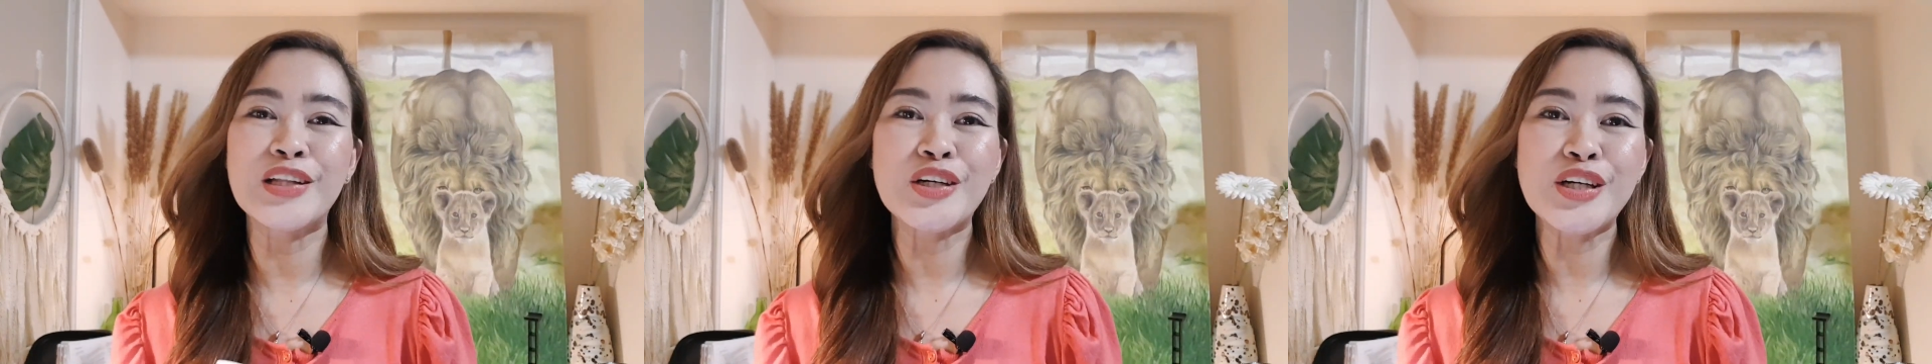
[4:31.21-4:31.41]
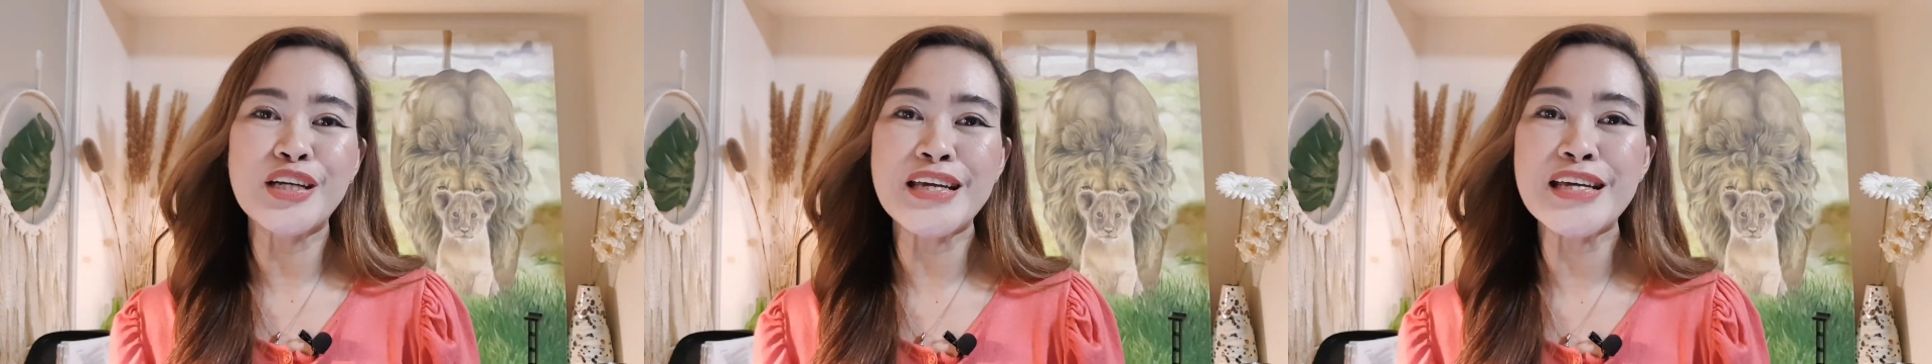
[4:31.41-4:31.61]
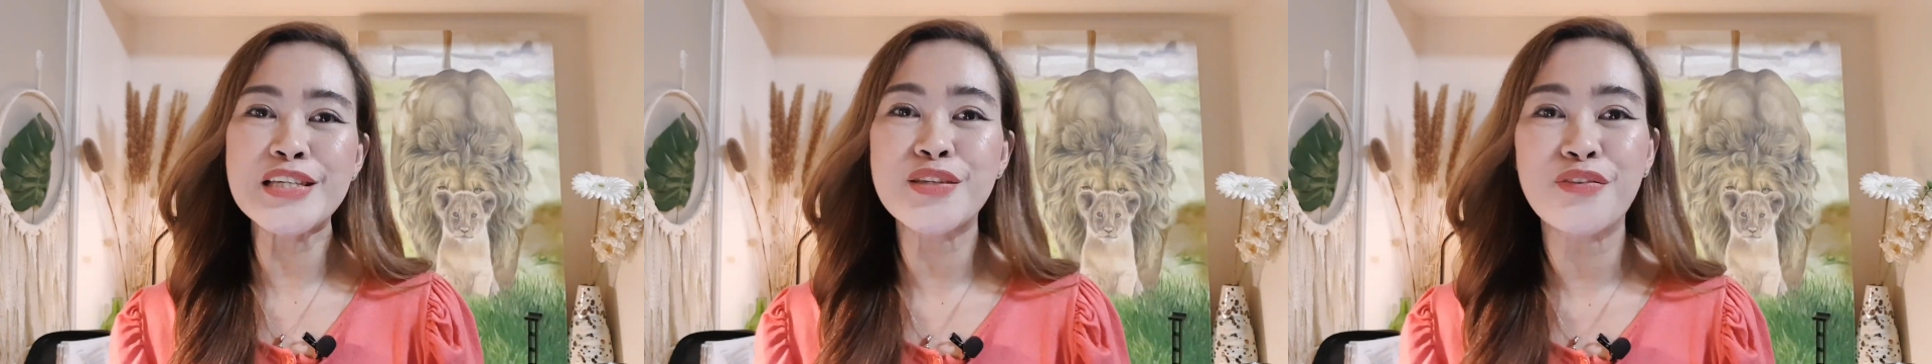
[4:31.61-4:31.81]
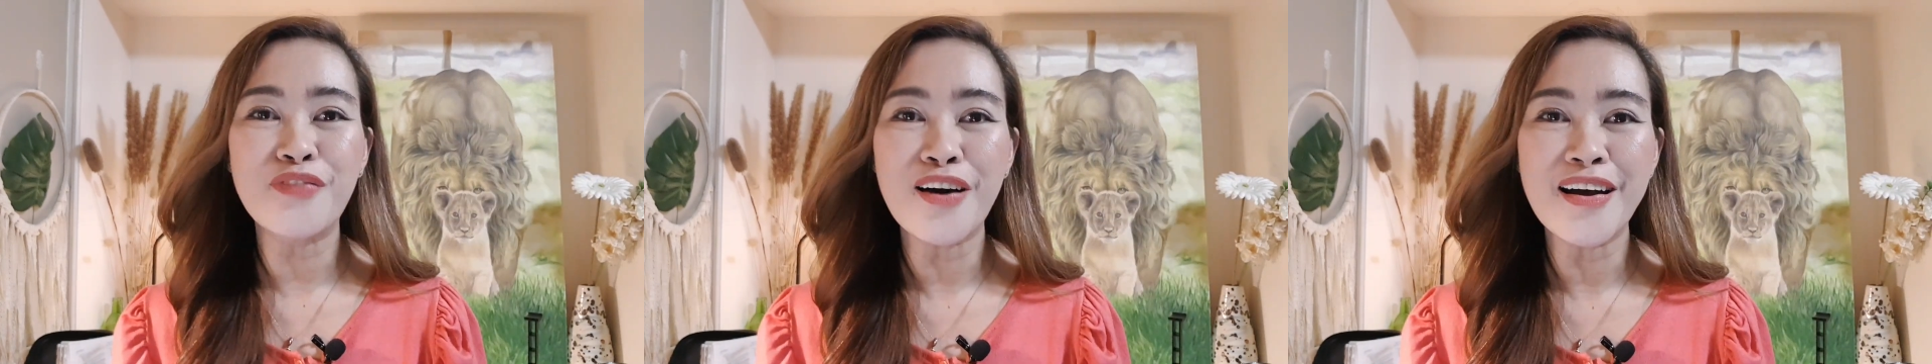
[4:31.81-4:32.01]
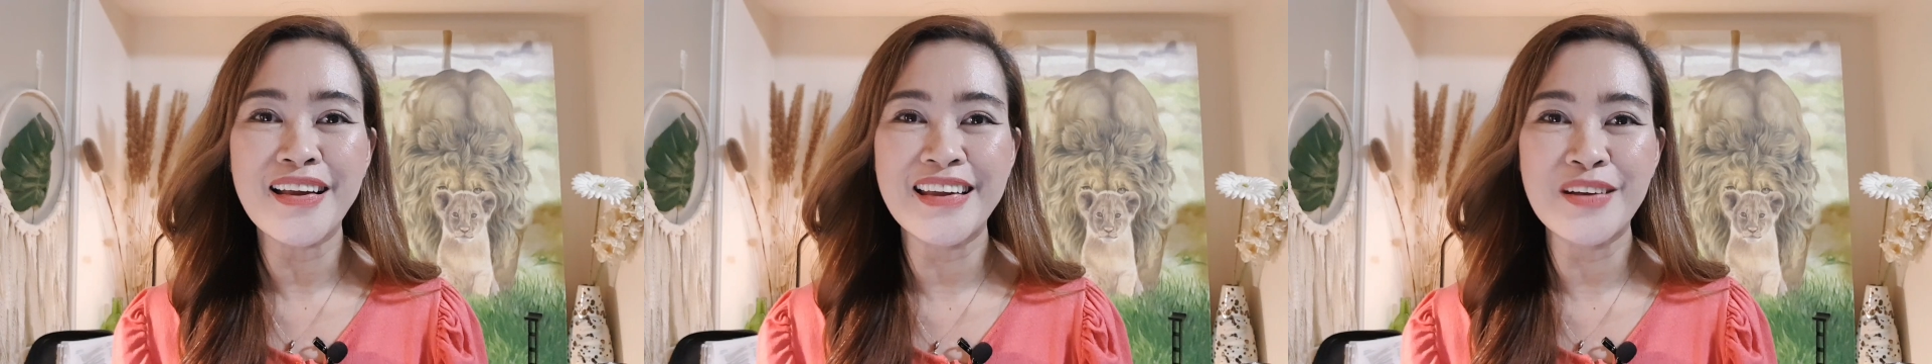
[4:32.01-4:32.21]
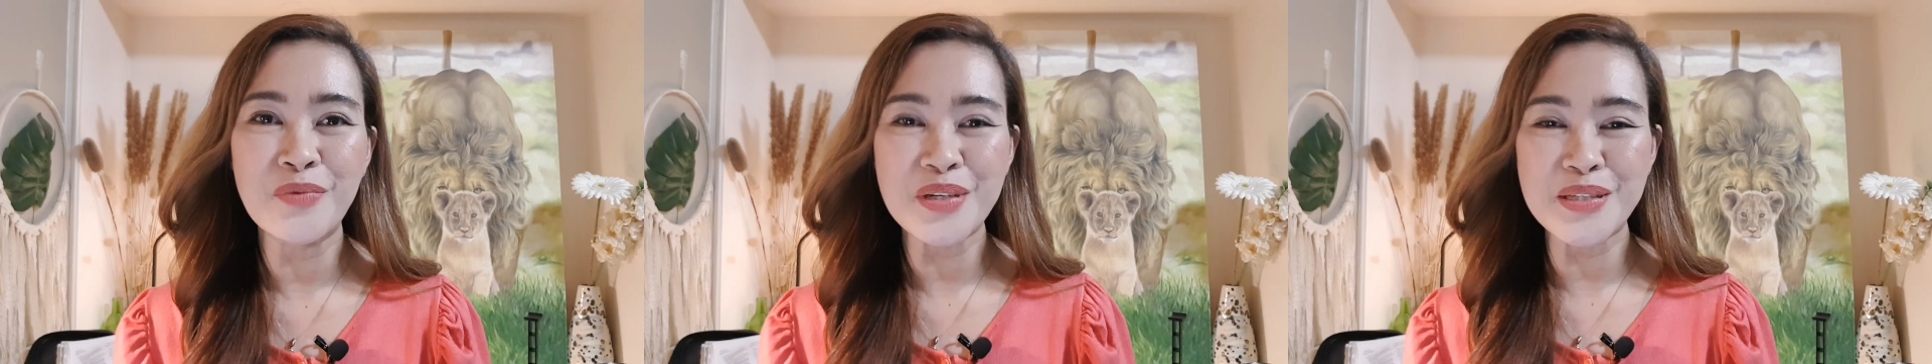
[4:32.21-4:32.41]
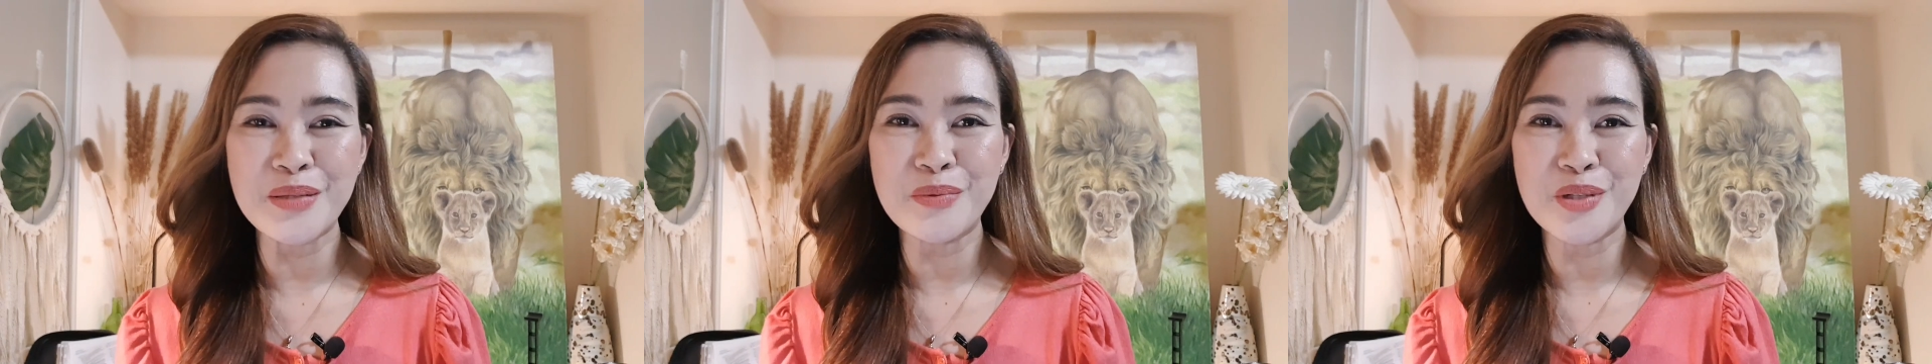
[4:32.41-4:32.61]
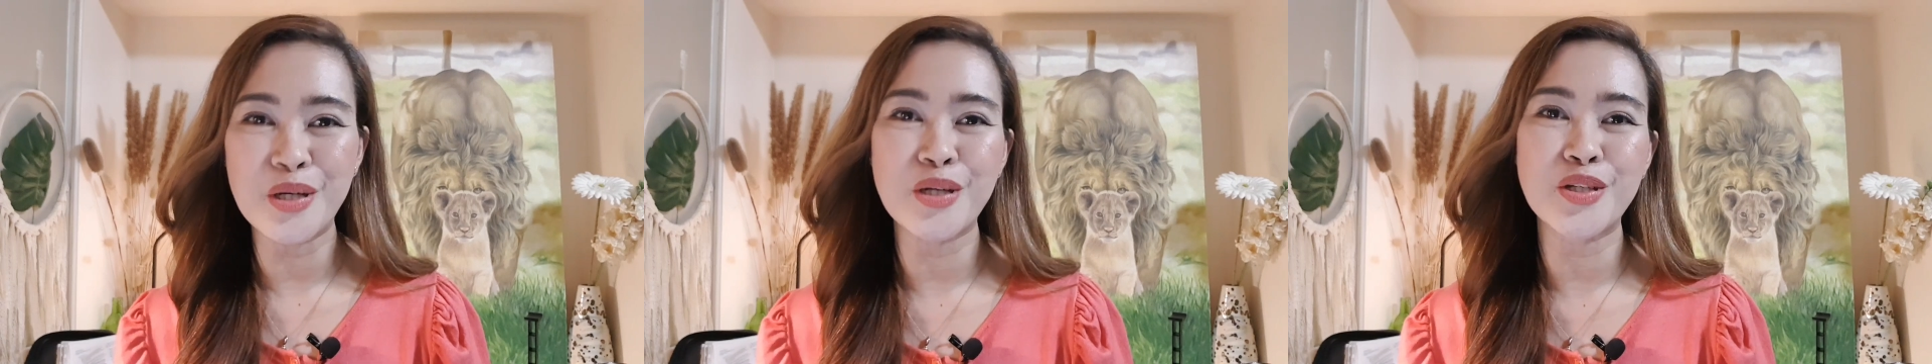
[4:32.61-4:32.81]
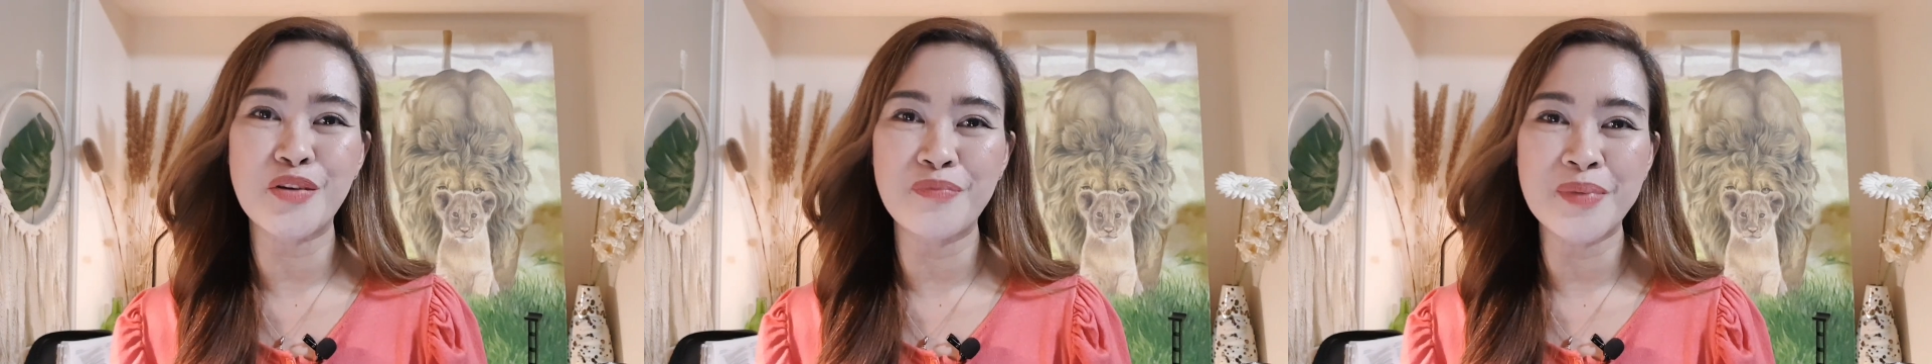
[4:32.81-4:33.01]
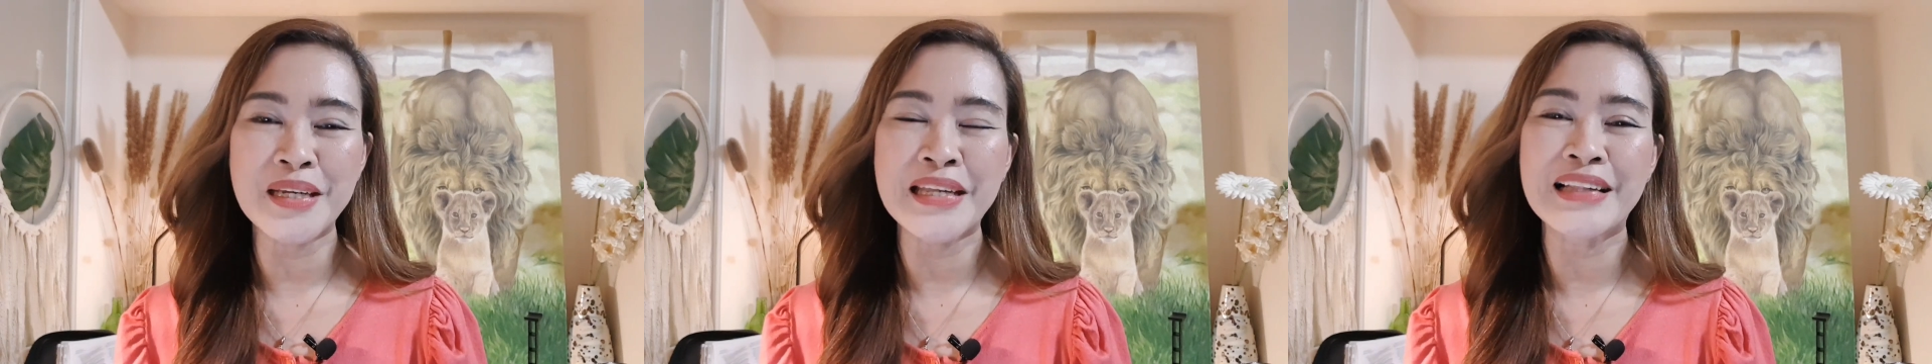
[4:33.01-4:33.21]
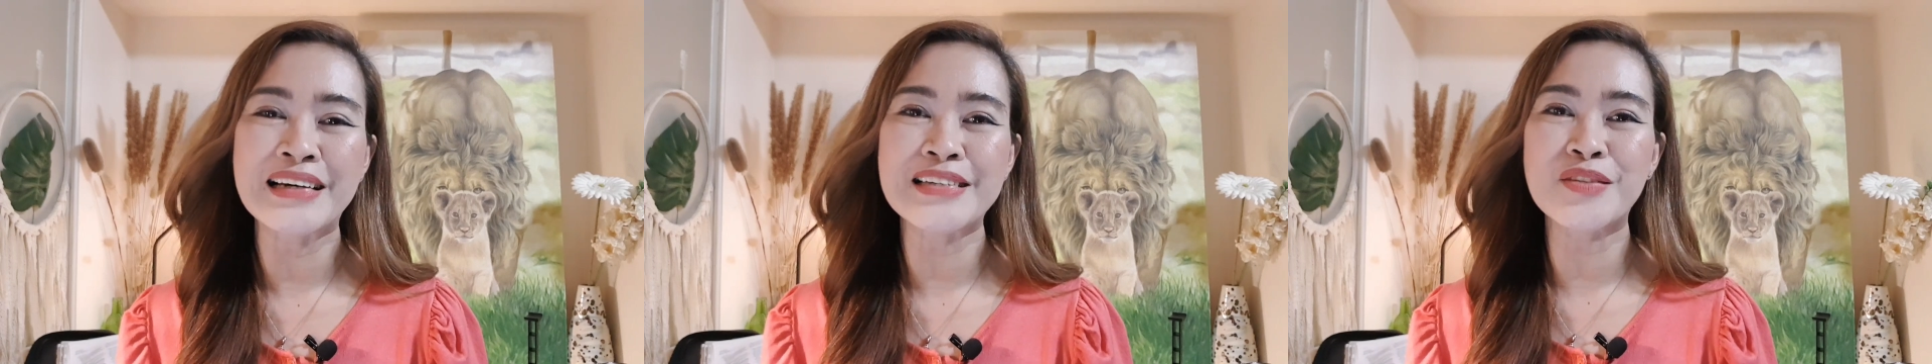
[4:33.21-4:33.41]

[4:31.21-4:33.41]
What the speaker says: learning is fun in Wisdom Church of Manila.